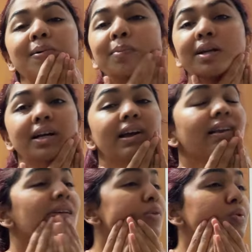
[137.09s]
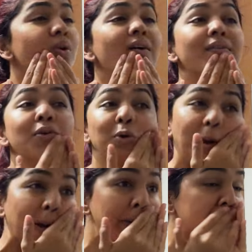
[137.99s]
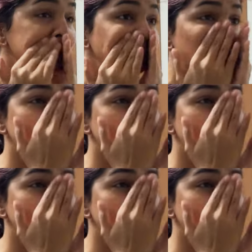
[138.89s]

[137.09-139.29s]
but again I don't have a location for